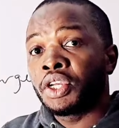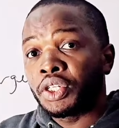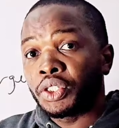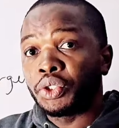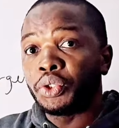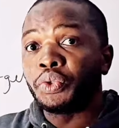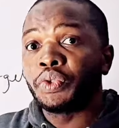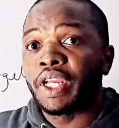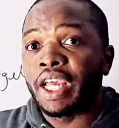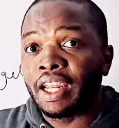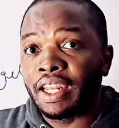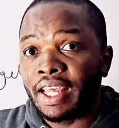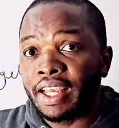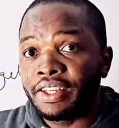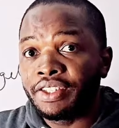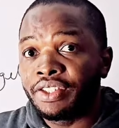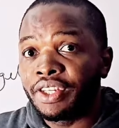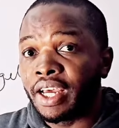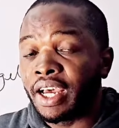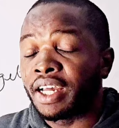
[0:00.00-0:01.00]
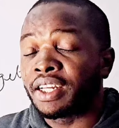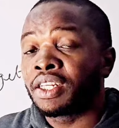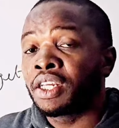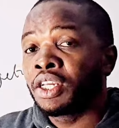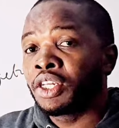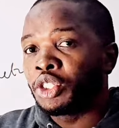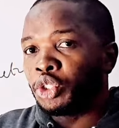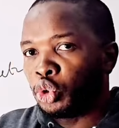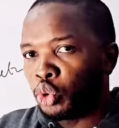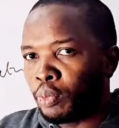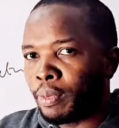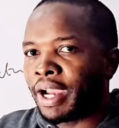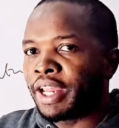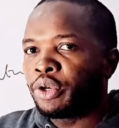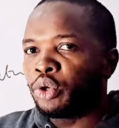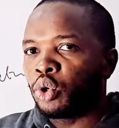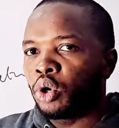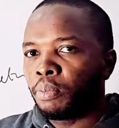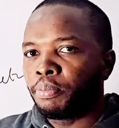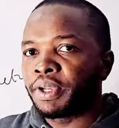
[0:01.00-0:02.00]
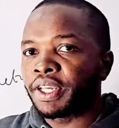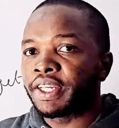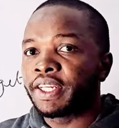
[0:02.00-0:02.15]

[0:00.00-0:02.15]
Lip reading: you realize that you might not be